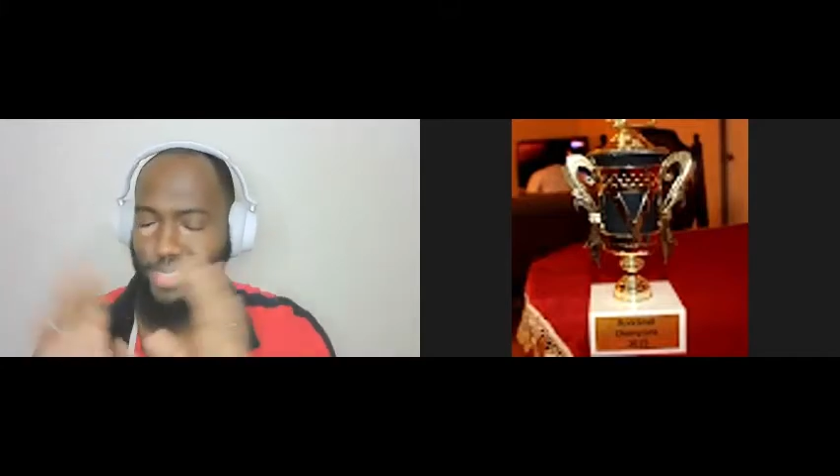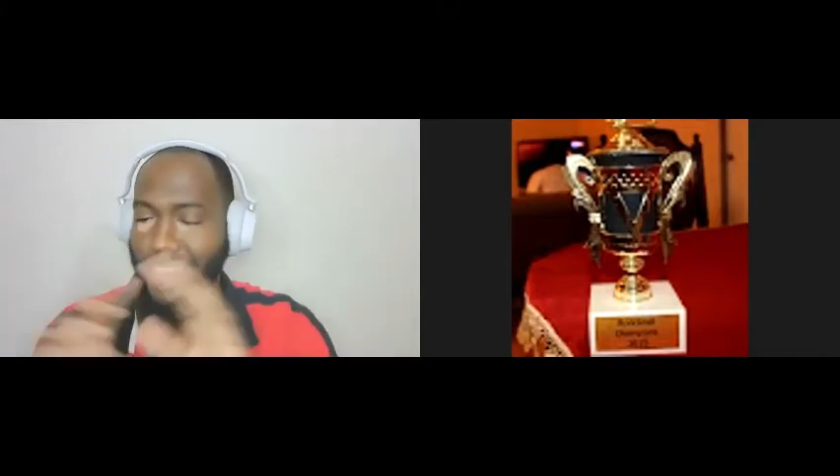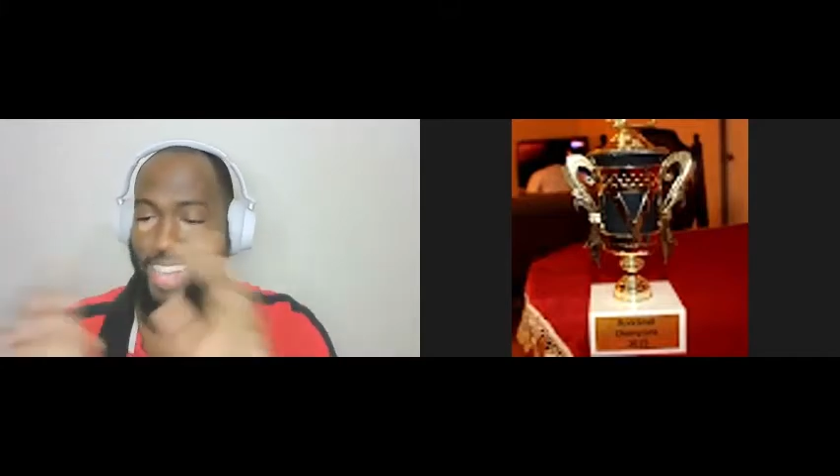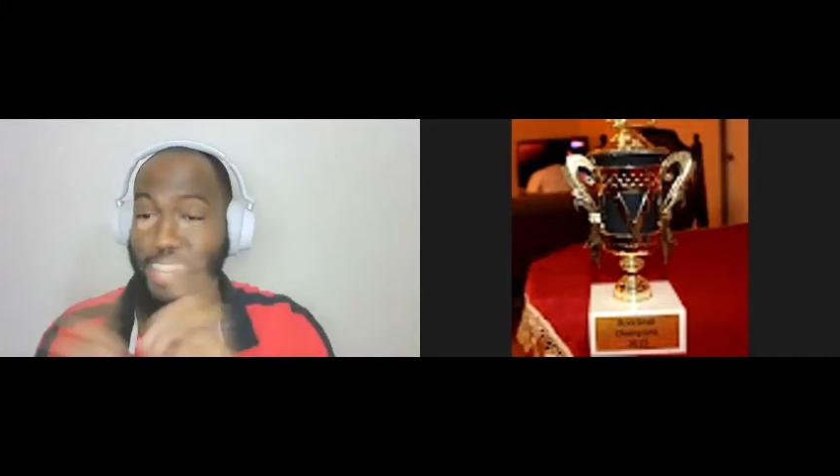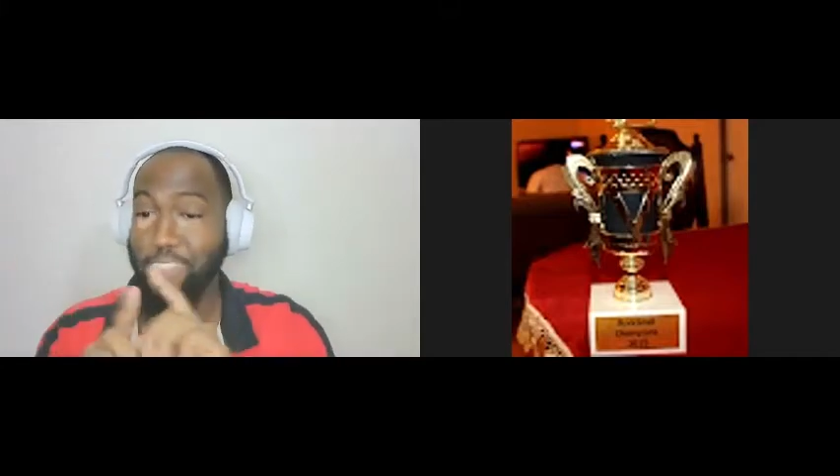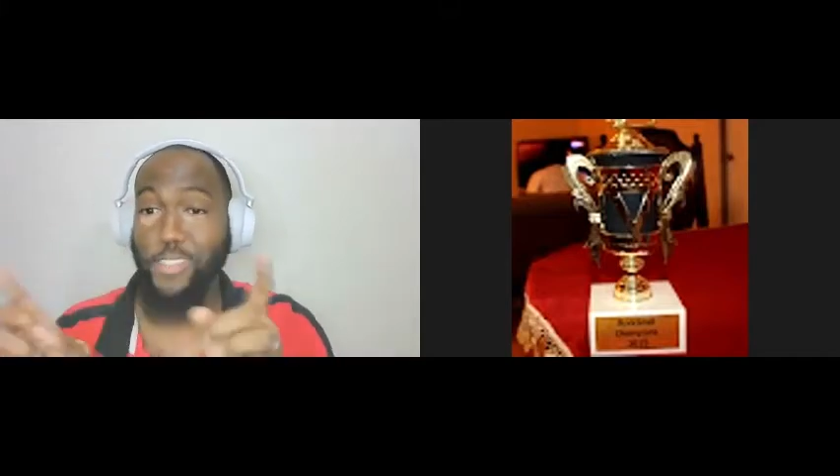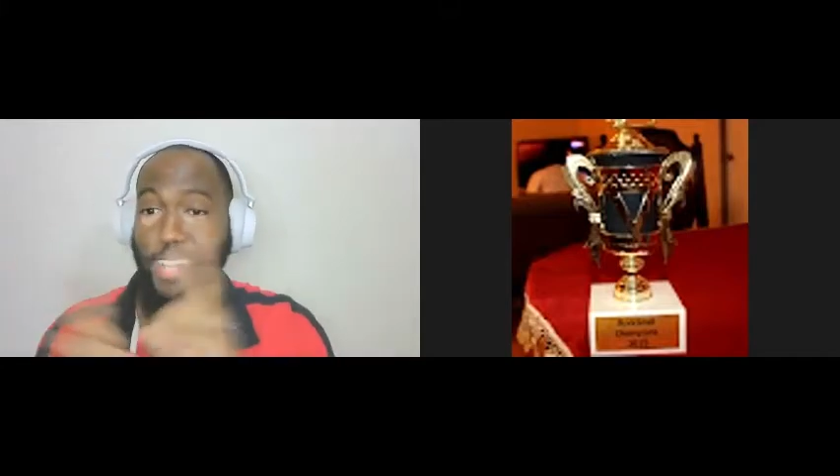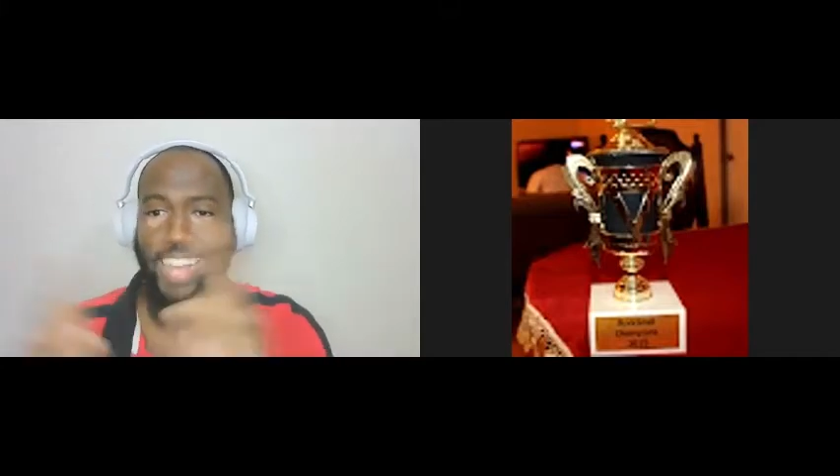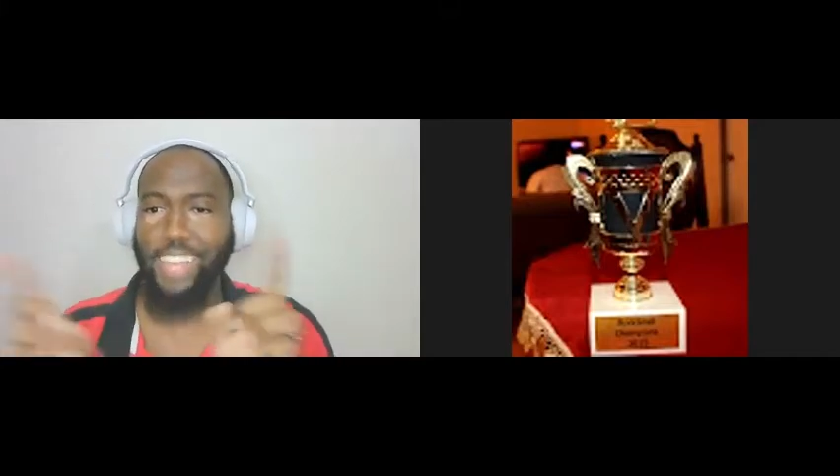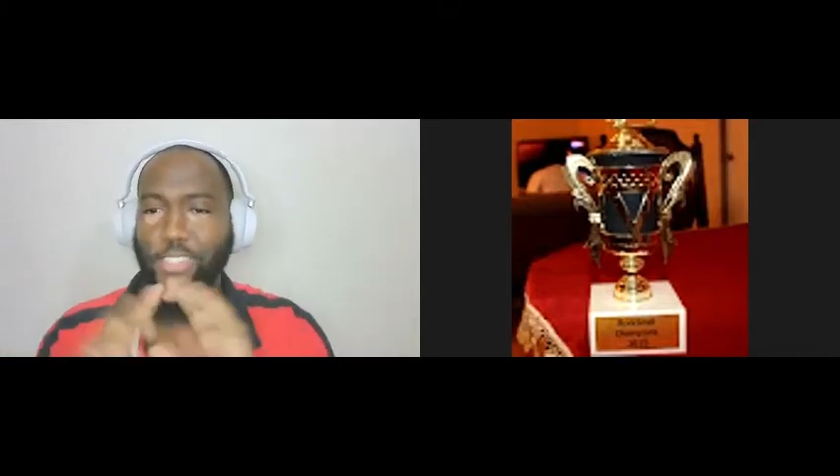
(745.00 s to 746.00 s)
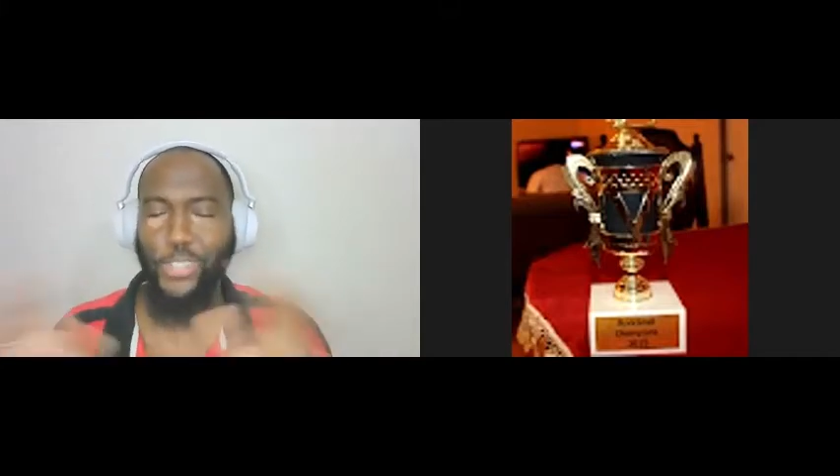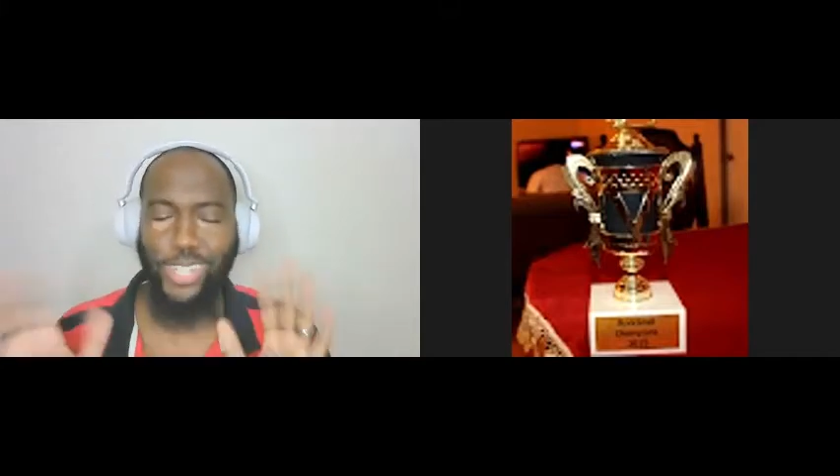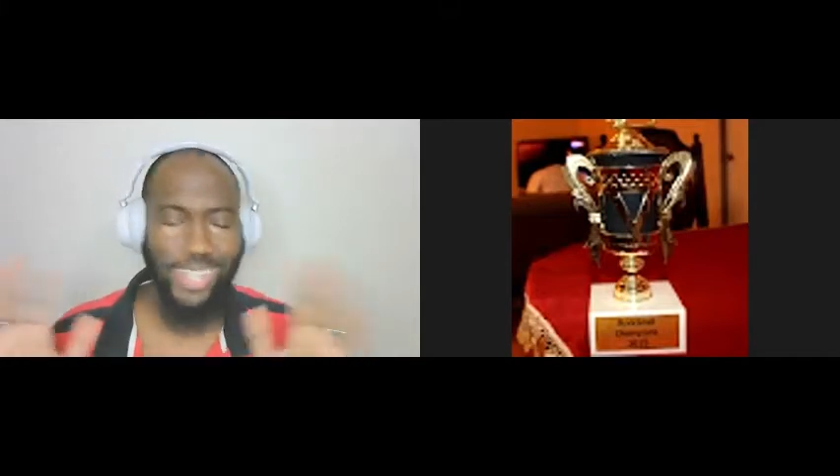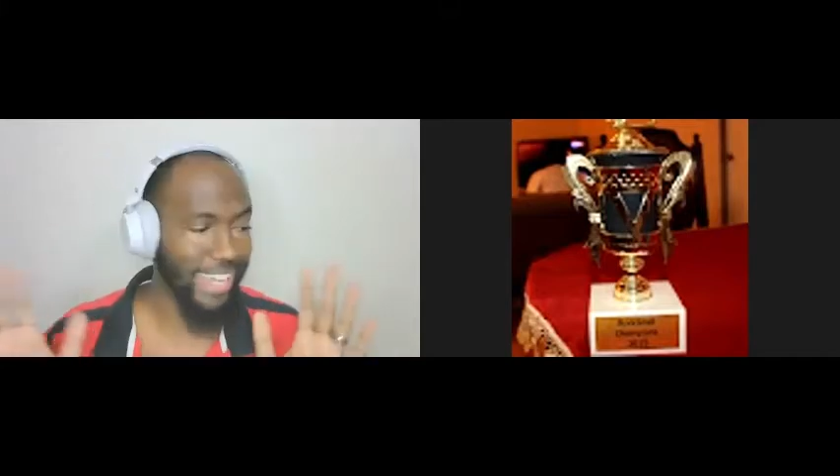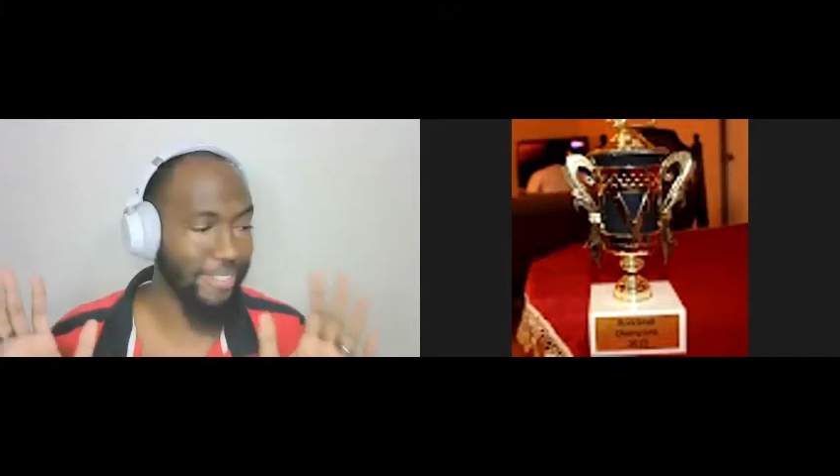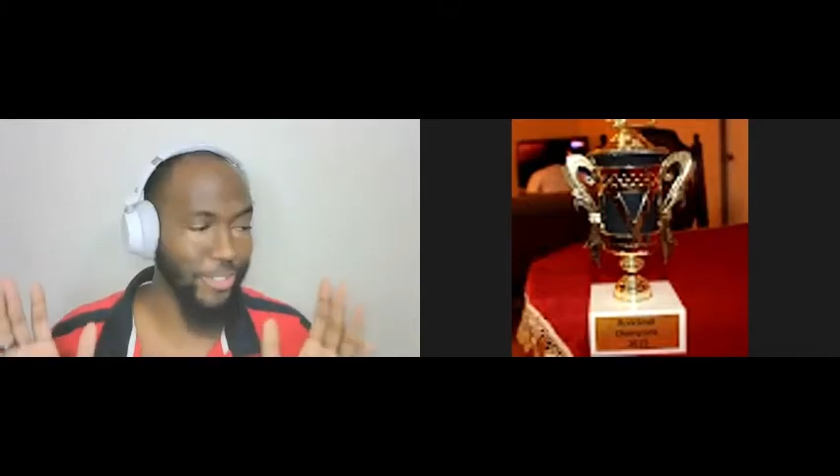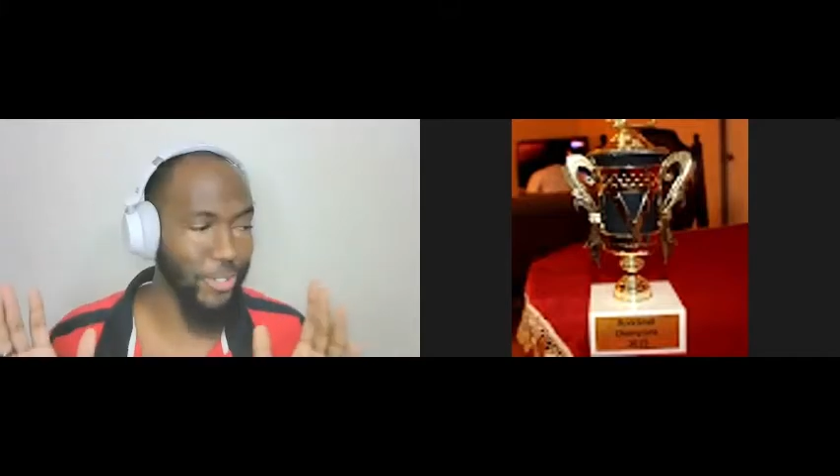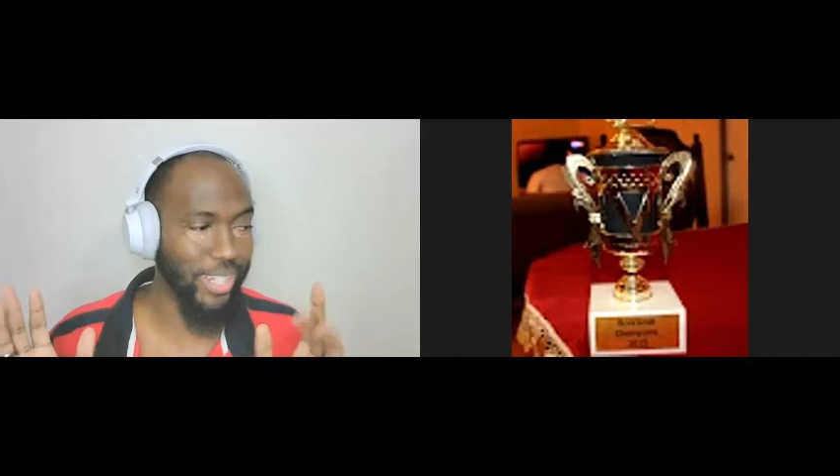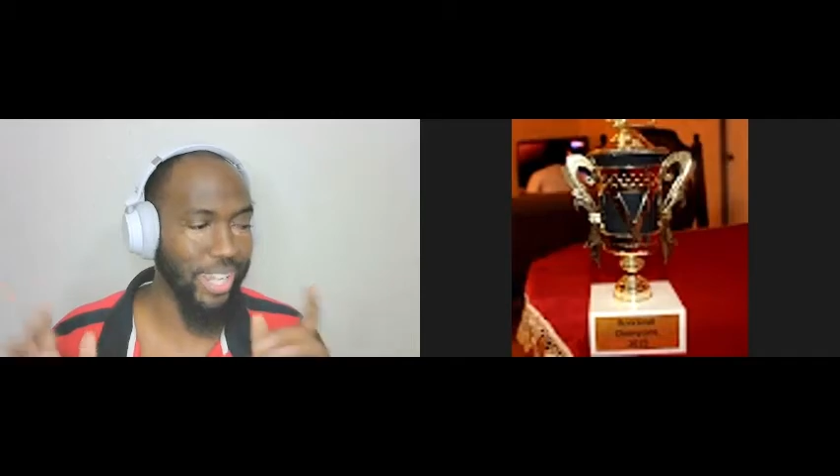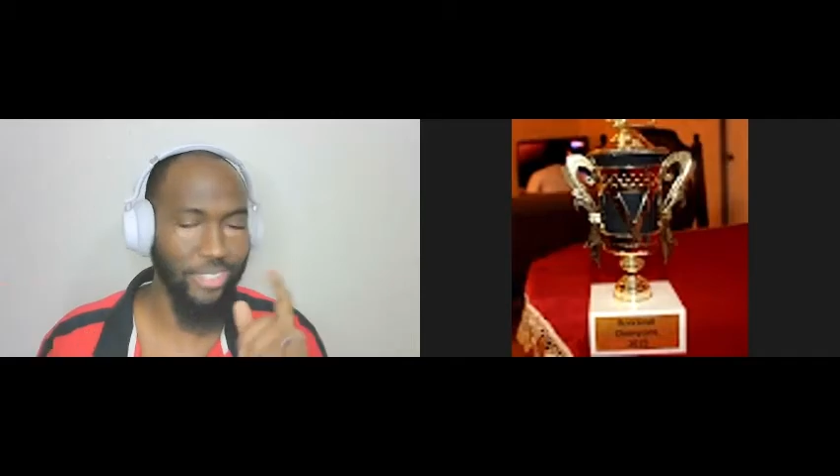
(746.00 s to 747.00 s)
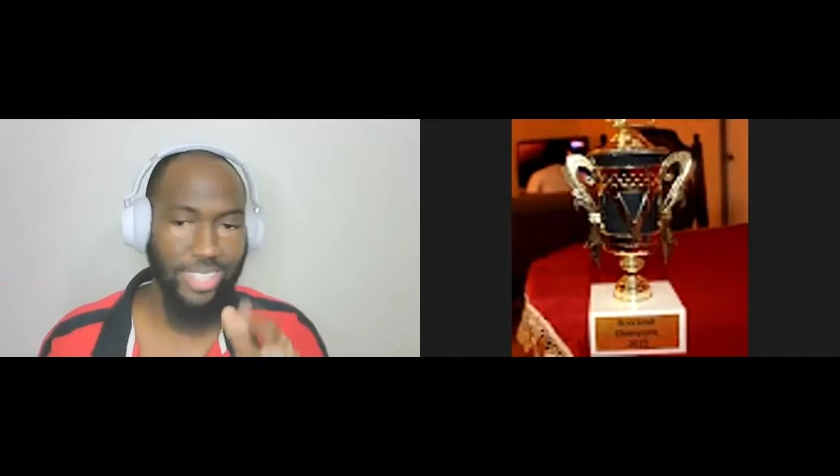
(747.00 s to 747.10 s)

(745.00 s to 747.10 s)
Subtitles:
I even doing that.